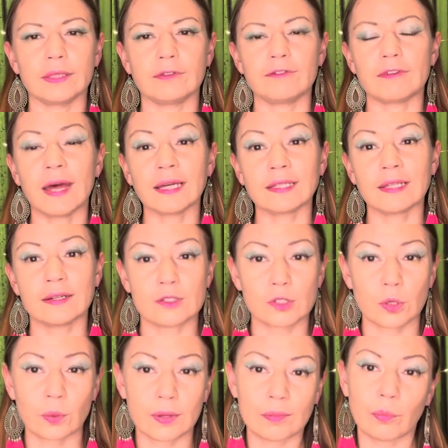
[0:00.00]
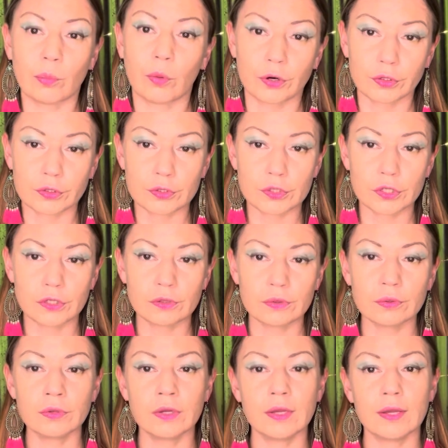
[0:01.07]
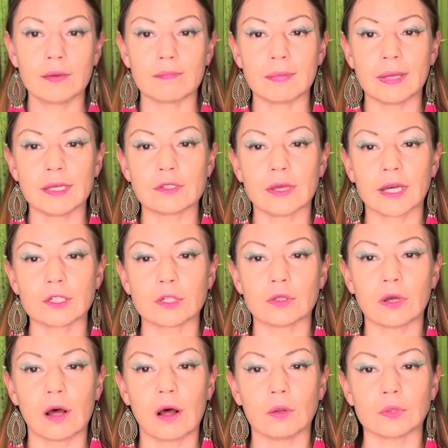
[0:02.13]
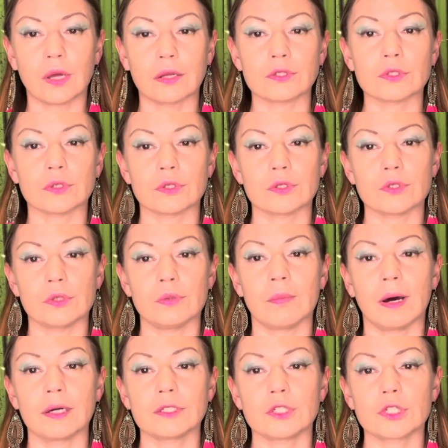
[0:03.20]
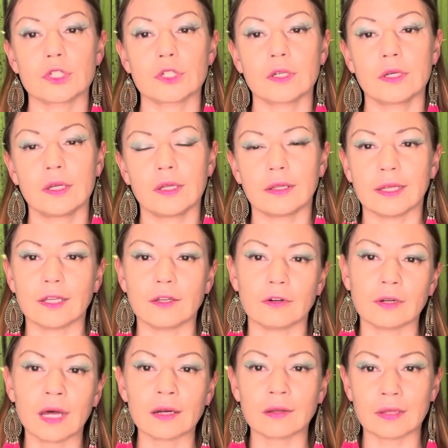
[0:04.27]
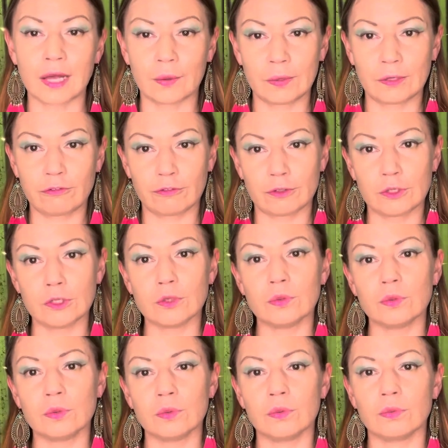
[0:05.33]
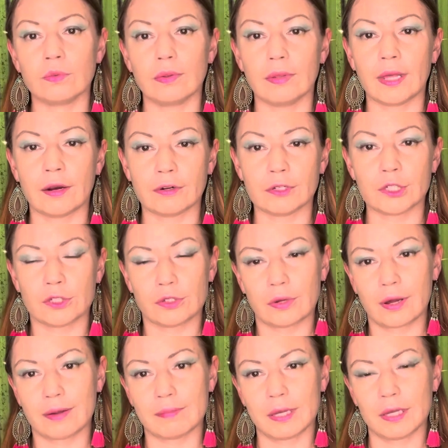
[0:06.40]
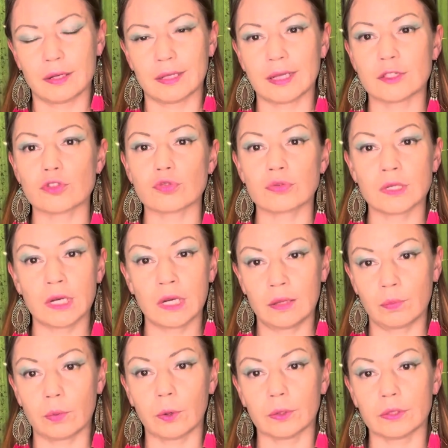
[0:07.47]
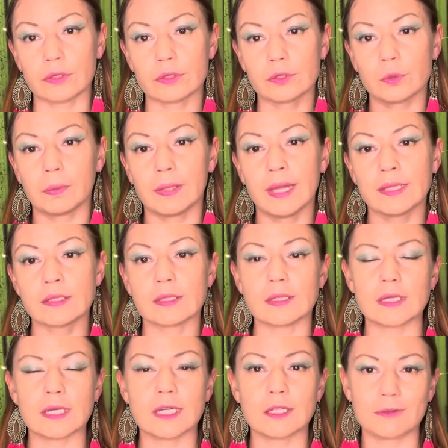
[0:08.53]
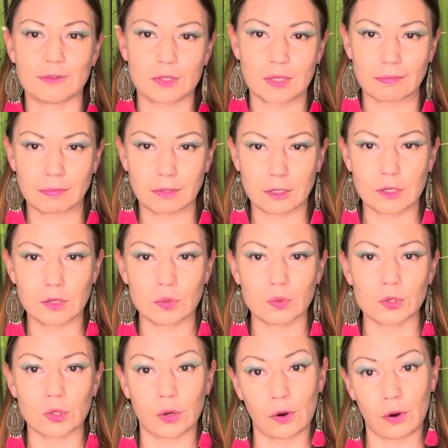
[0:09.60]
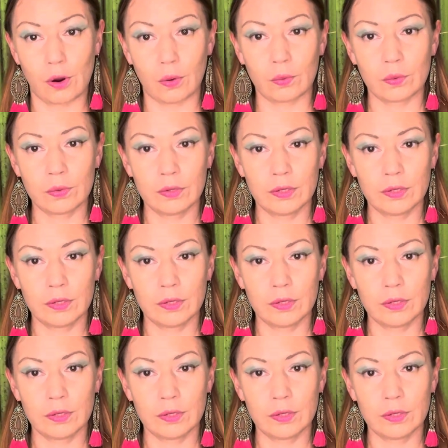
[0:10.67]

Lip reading: fact that it's so important to you makes you actually hold on to it too much. Like you're not allowing for new energy to come in, and that's really important, to plant seeds for something new to grow,